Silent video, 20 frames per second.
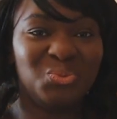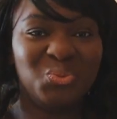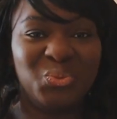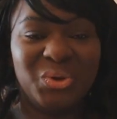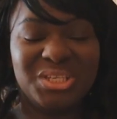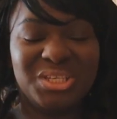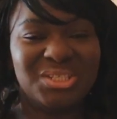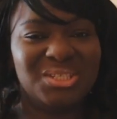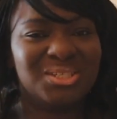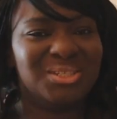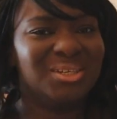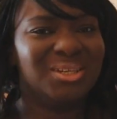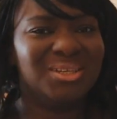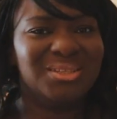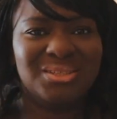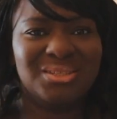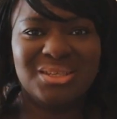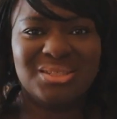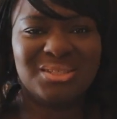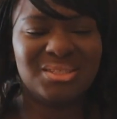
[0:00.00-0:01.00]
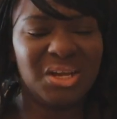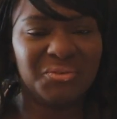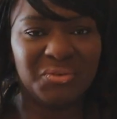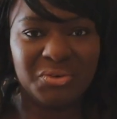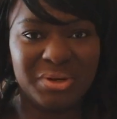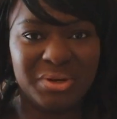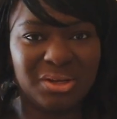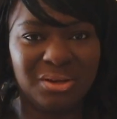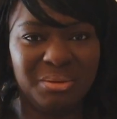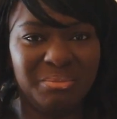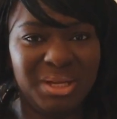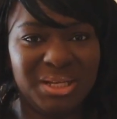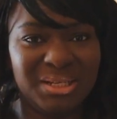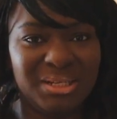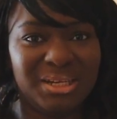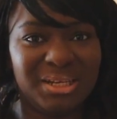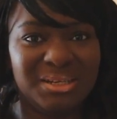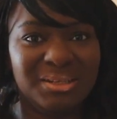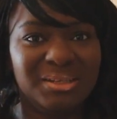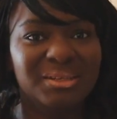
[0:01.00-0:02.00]
which is never
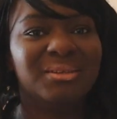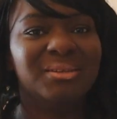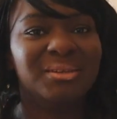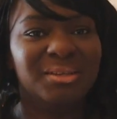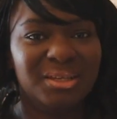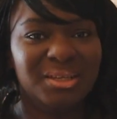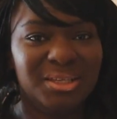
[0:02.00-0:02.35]
recommended,